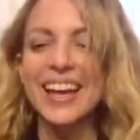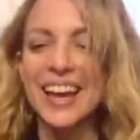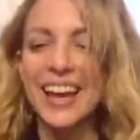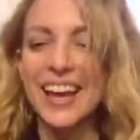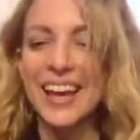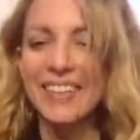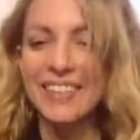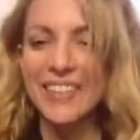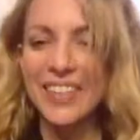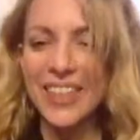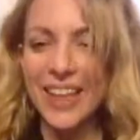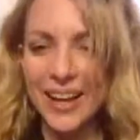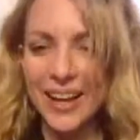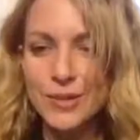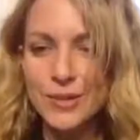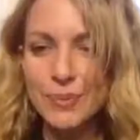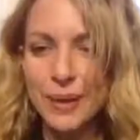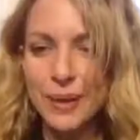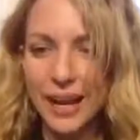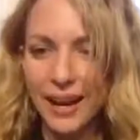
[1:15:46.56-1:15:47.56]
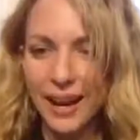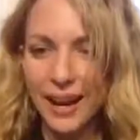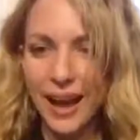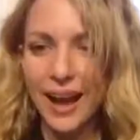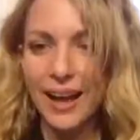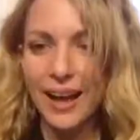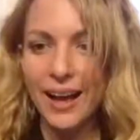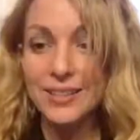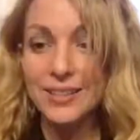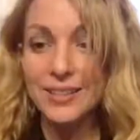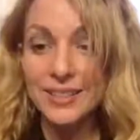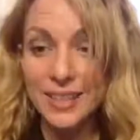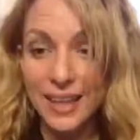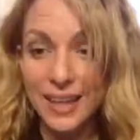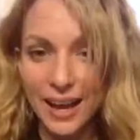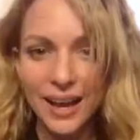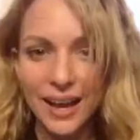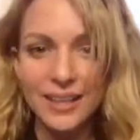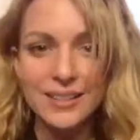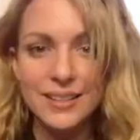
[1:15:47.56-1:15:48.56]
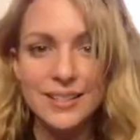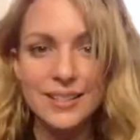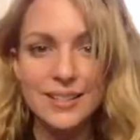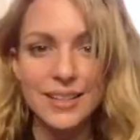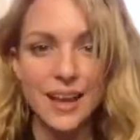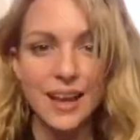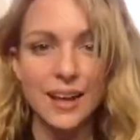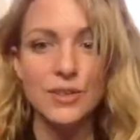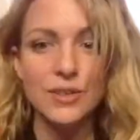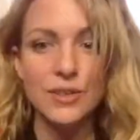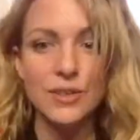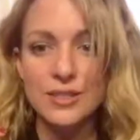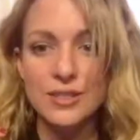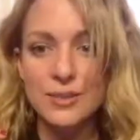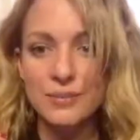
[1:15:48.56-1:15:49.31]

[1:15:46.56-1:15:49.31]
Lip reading: Well, that's badass. Yes, yes.